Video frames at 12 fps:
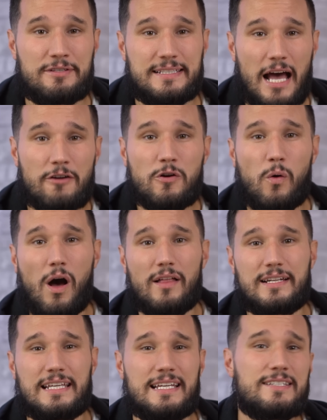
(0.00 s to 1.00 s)
sound
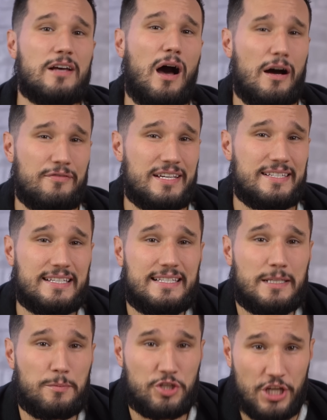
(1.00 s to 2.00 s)
quality is obviously
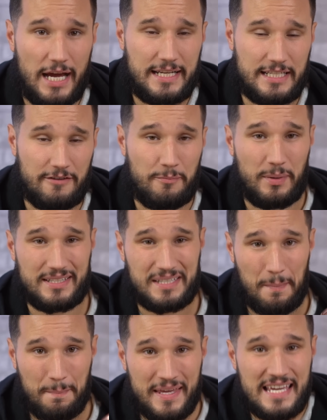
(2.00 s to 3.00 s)
subjective, but
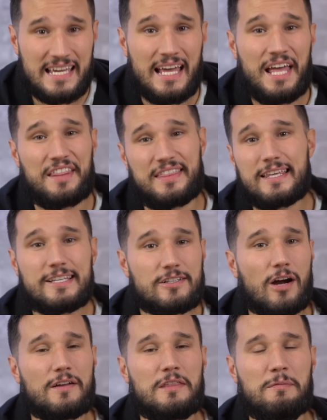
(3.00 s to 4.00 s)
to me, these
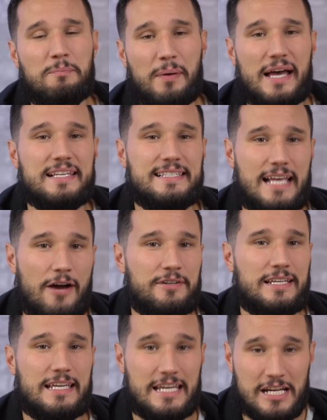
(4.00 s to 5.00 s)
are the best
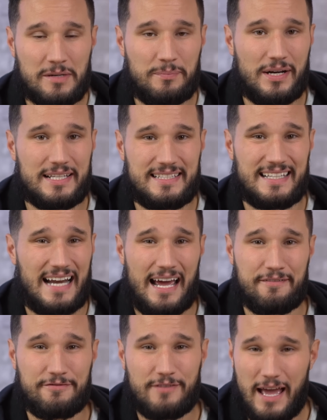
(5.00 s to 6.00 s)
sounding earbuds that
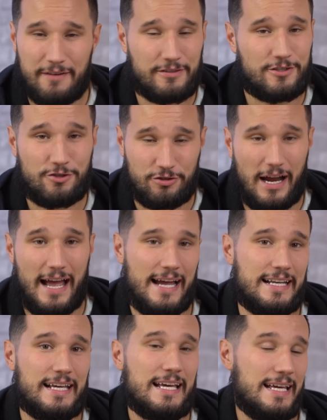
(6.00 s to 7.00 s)
I've ever
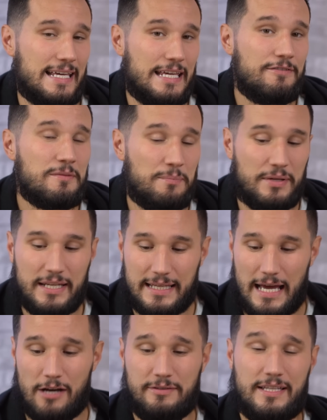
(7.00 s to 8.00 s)
tried, even beating
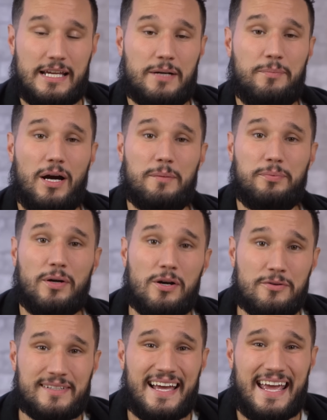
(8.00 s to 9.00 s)
out the AirPod
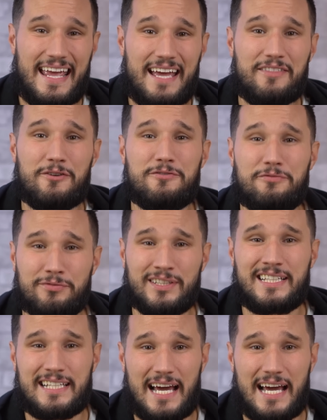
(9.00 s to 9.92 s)
Pros and those really